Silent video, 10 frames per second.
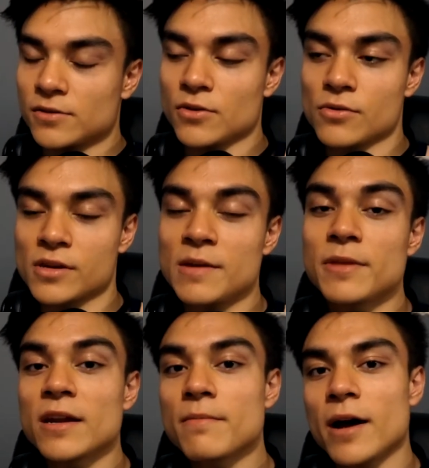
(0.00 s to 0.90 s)
So keep
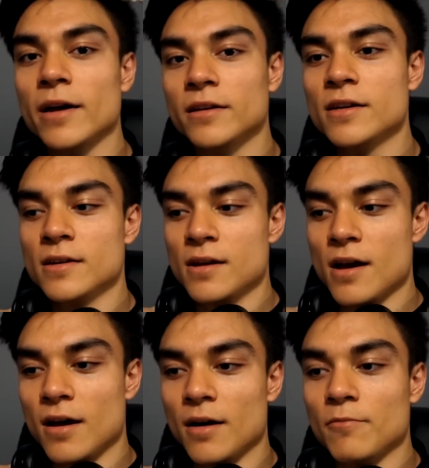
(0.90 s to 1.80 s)
that in mind
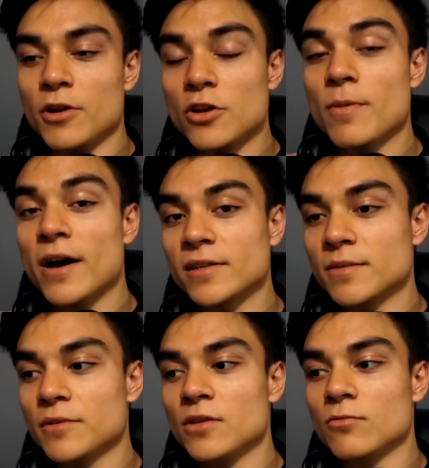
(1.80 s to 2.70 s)
um, when you're buying
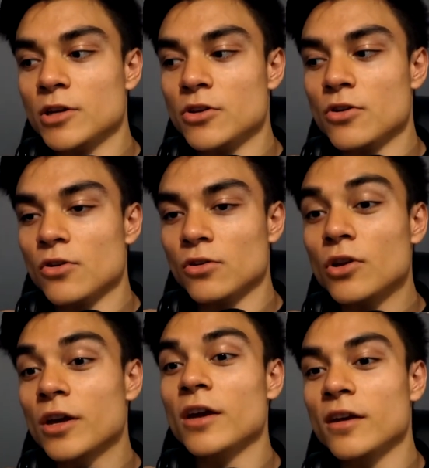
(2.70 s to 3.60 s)
something, when you're
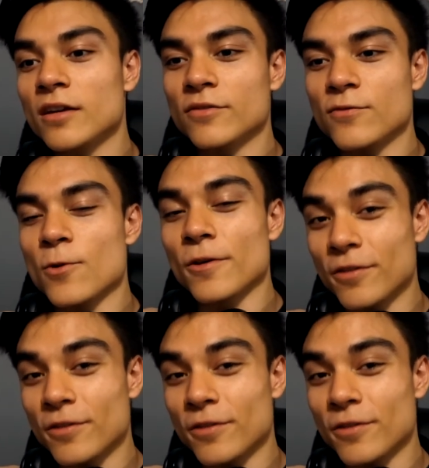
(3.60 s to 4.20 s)
looking for